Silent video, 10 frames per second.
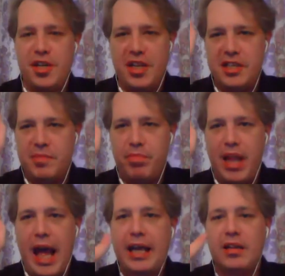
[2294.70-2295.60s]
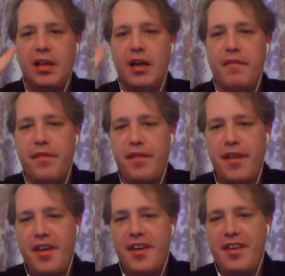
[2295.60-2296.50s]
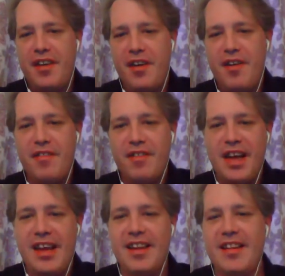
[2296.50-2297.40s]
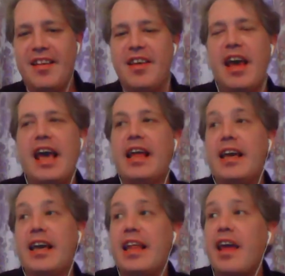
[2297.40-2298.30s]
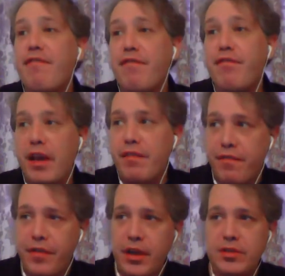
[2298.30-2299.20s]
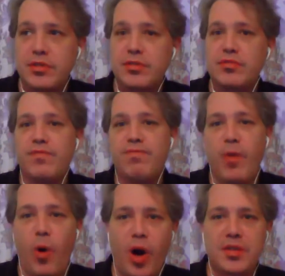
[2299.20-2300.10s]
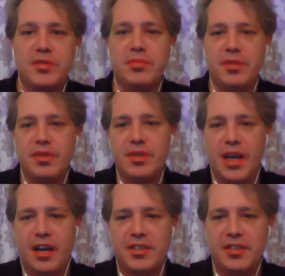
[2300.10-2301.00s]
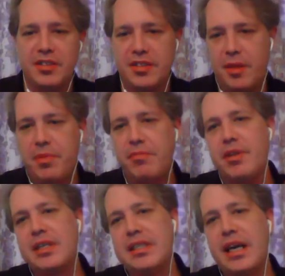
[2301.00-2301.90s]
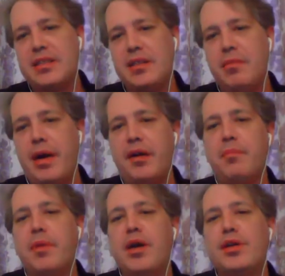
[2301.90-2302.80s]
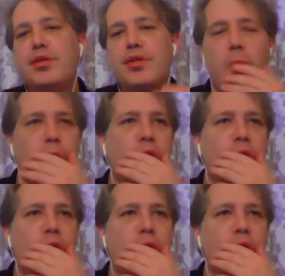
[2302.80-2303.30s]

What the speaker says: these black gloves, and like they feel awesome to the touch, and there's something really sexy about them. So